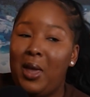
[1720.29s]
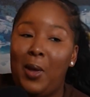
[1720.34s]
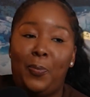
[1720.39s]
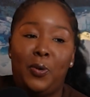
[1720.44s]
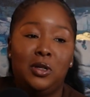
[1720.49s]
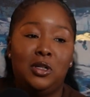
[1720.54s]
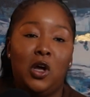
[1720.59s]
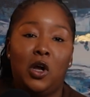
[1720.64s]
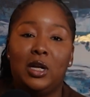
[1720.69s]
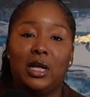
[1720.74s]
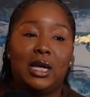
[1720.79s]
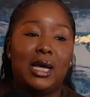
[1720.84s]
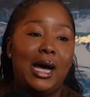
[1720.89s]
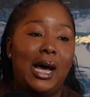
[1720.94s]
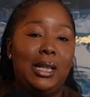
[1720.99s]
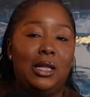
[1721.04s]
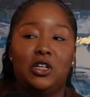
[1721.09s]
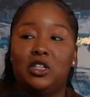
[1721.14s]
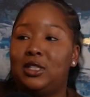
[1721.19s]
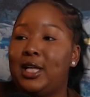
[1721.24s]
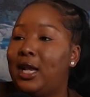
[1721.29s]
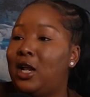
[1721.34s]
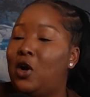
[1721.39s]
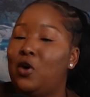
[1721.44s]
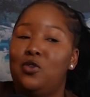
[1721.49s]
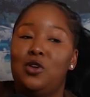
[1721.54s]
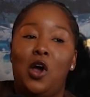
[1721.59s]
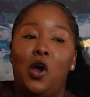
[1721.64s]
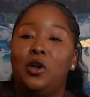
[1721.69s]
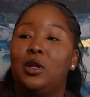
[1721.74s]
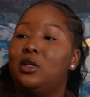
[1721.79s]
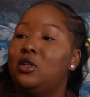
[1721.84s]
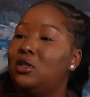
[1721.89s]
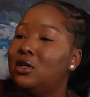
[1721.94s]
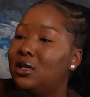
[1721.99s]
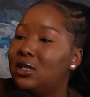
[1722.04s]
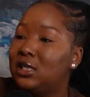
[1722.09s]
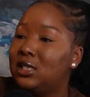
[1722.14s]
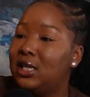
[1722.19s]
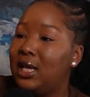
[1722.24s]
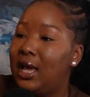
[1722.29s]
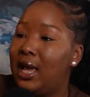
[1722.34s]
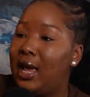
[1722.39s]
People know the colors. They don't know, you know what I'm saying?